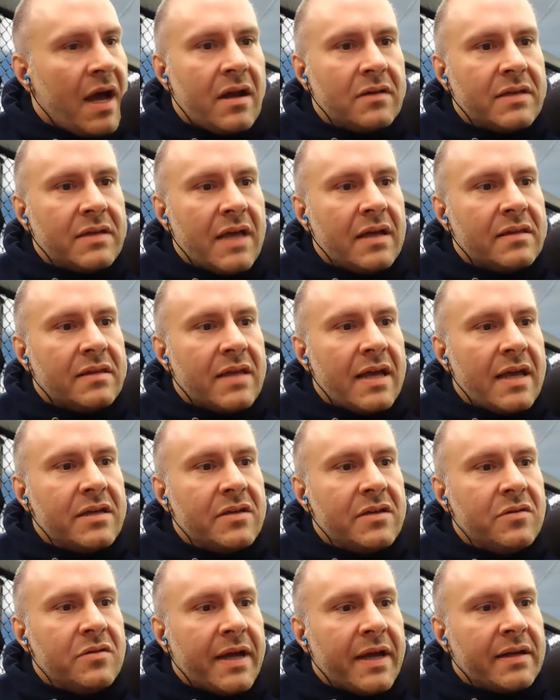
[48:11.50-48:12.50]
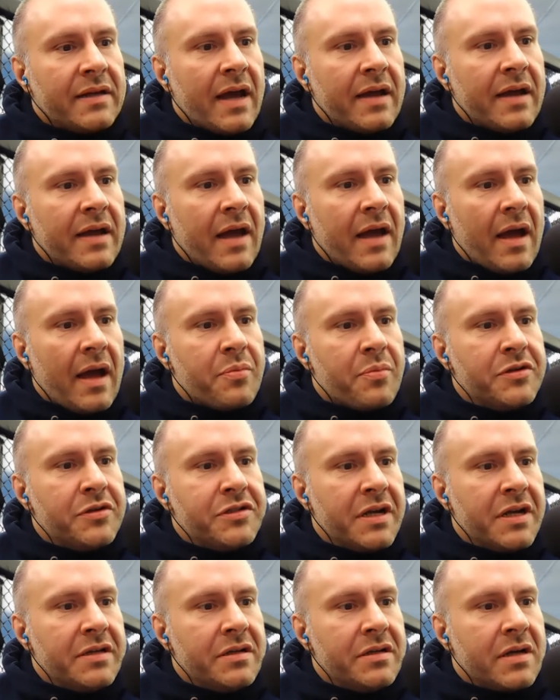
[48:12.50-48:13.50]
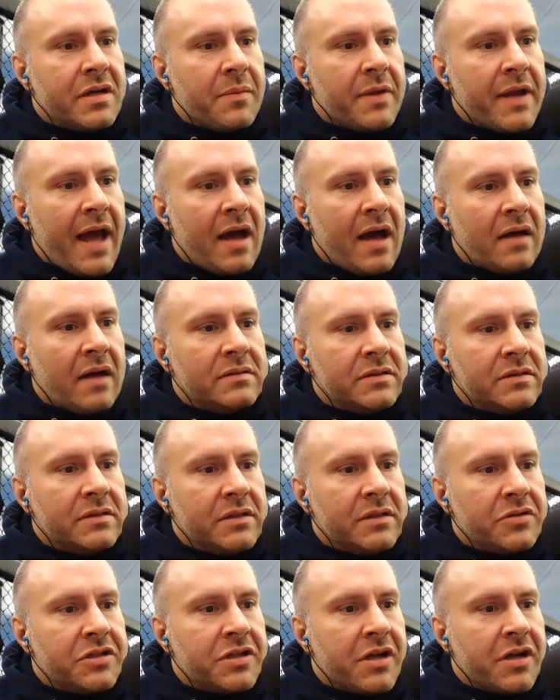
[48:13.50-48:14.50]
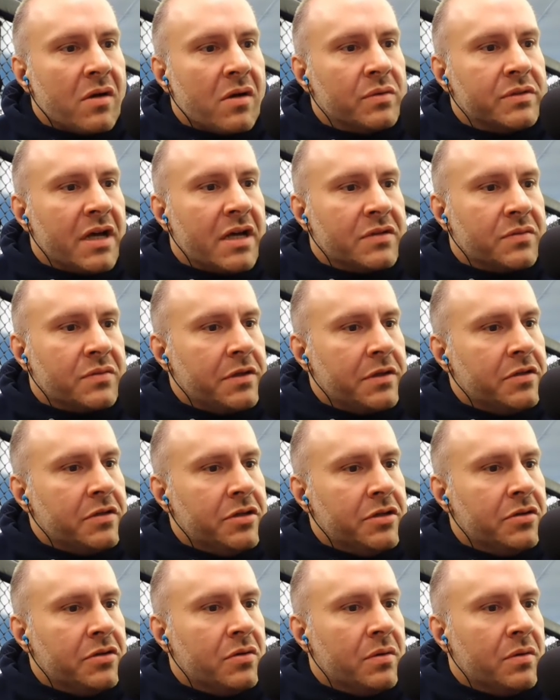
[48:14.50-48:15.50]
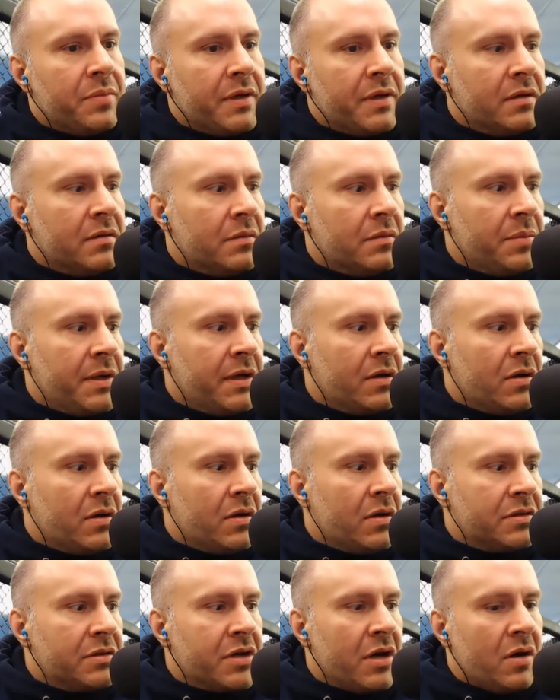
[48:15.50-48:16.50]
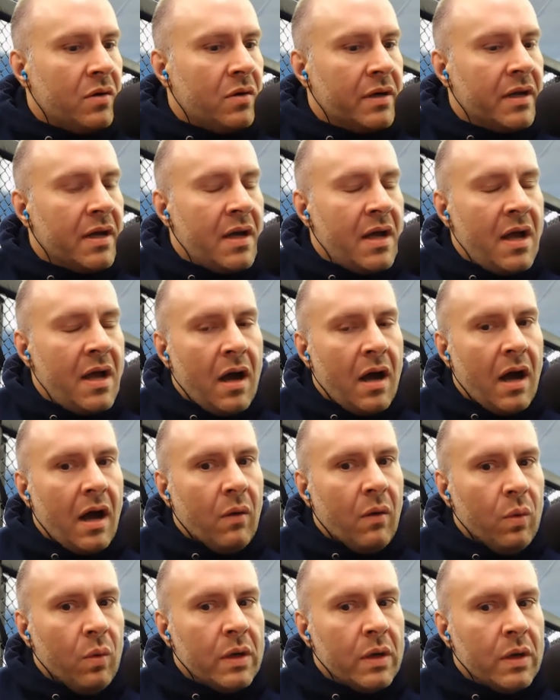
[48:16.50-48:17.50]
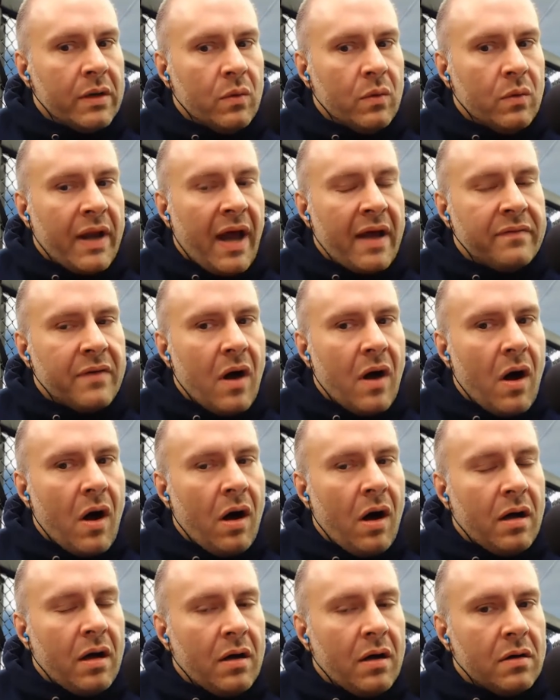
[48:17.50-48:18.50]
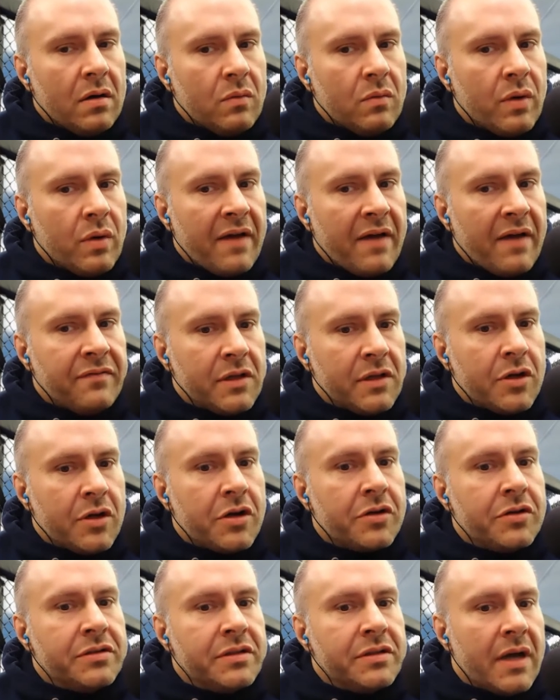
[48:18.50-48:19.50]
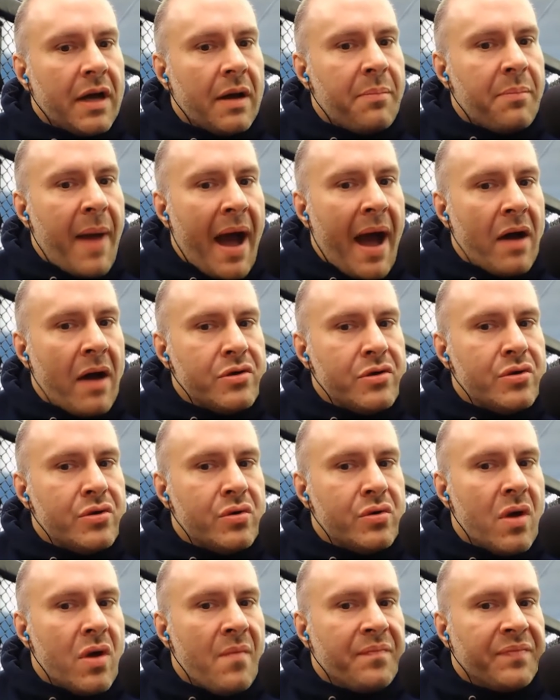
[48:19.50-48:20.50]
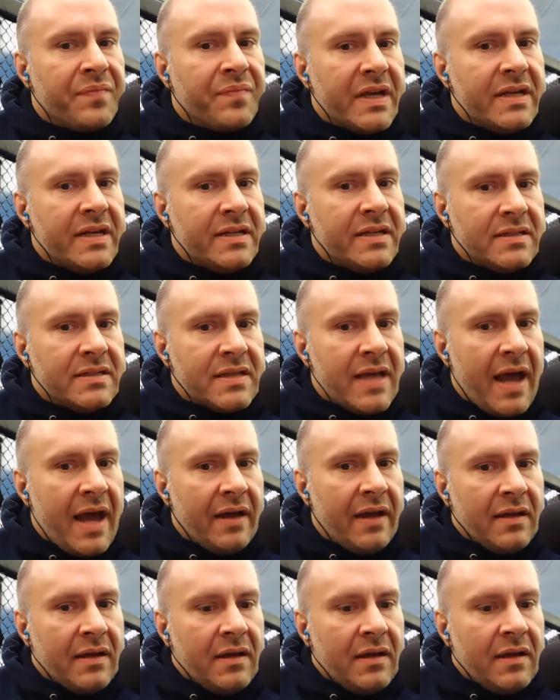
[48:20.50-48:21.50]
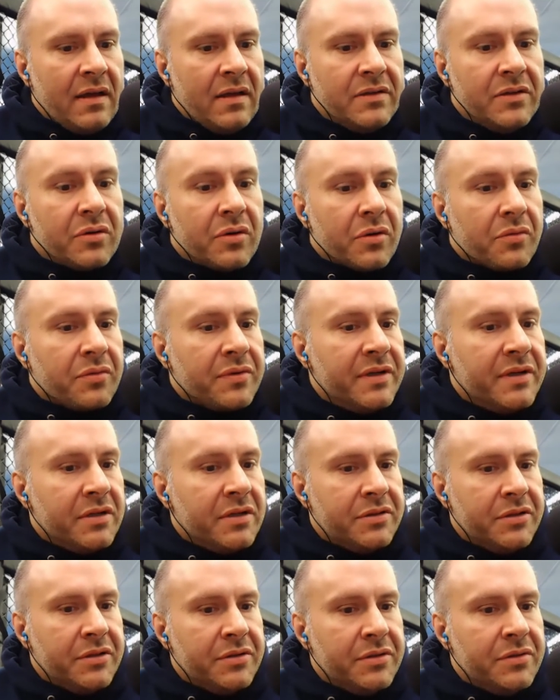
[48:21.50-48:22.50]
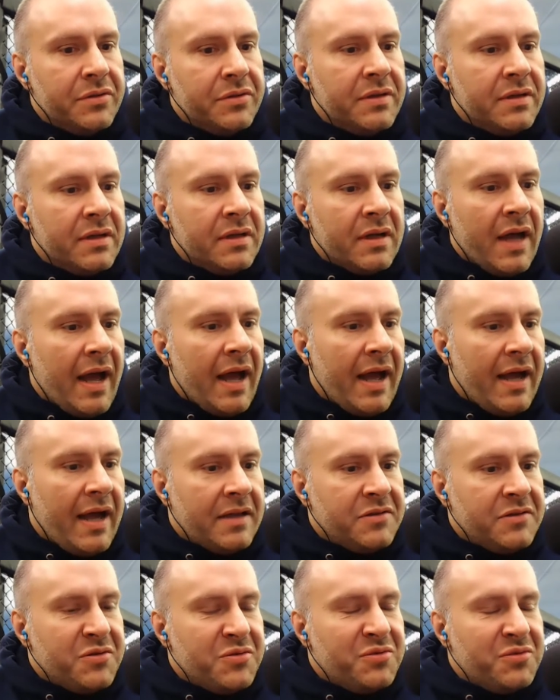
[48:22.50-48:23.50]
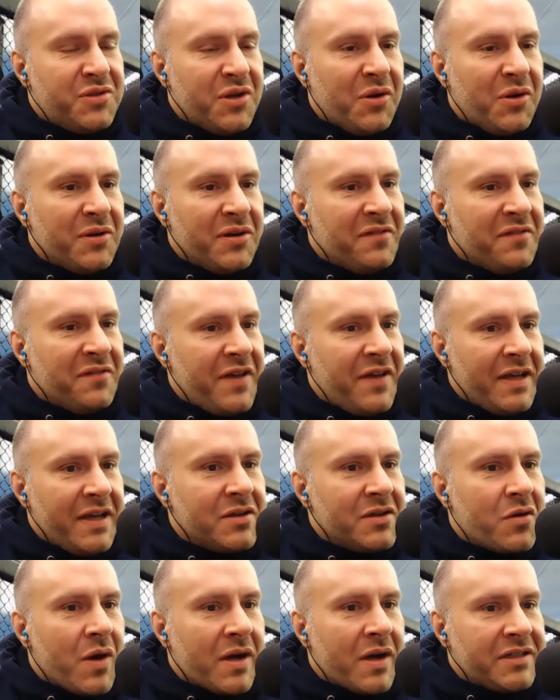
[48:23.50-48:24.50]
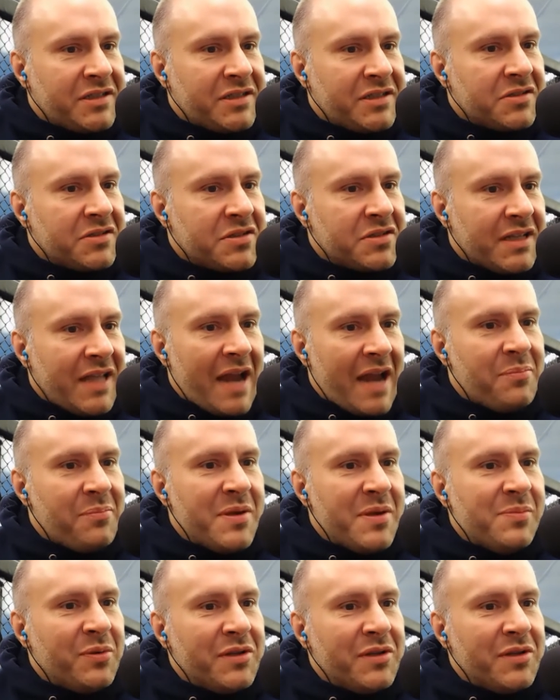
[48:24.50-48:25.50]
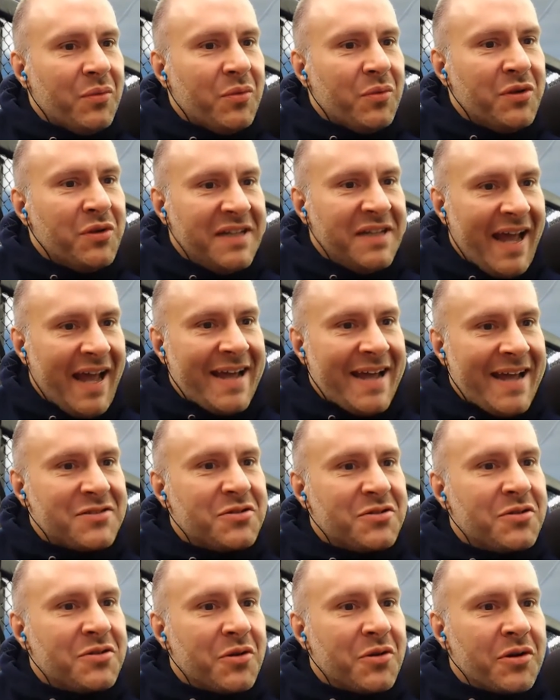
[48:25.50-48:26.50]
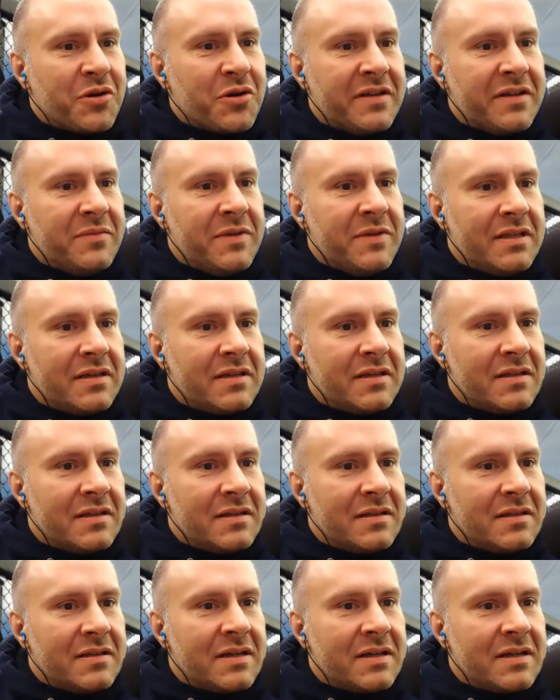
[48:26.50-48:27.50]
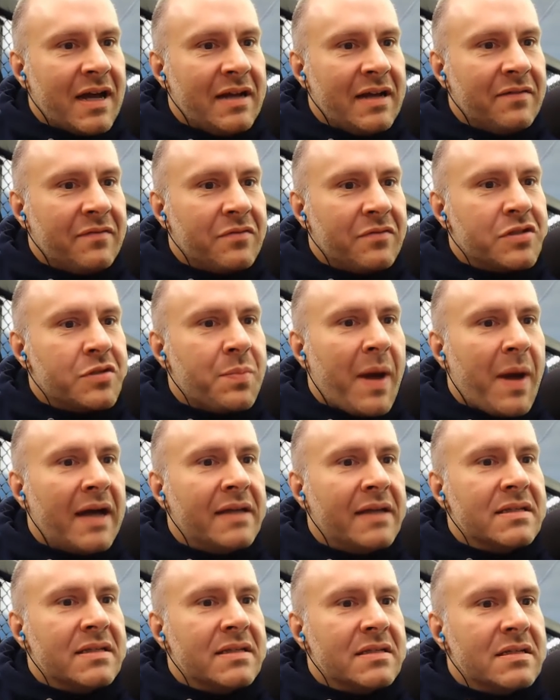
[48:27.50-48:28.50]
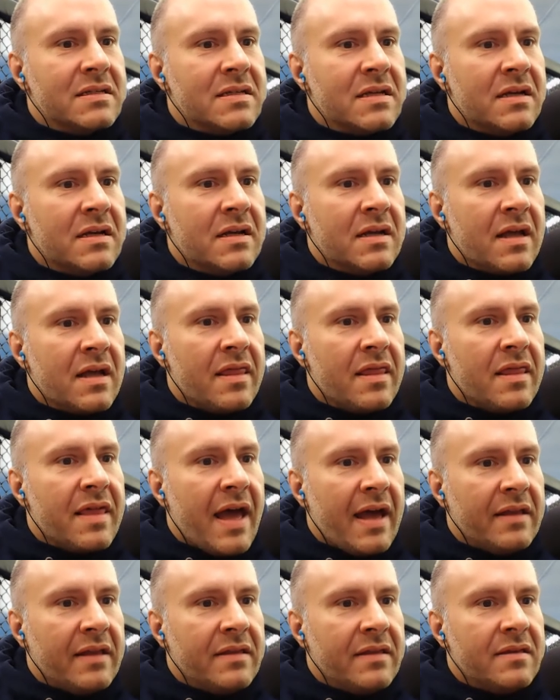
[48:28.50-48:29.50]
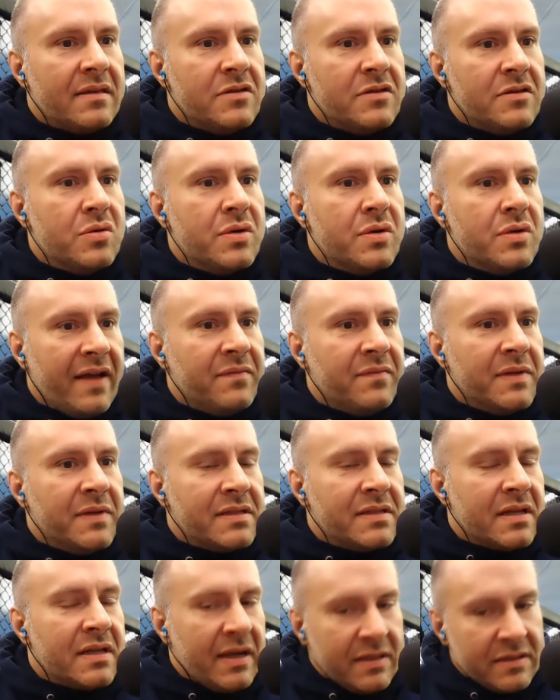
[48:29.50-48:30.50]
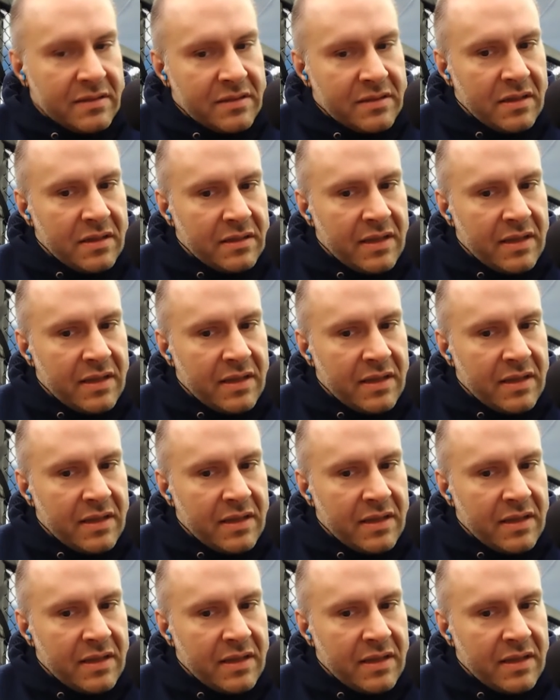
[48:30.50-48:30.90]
thank you, man. I appreciate you coming out and sharing with us when you do and being on the show. And what I've learned about you is that you're a real dude and you don't evade the questions. There's a lot of people that wouldn't answer or give me the kind of responses that you gave me today. It's like that.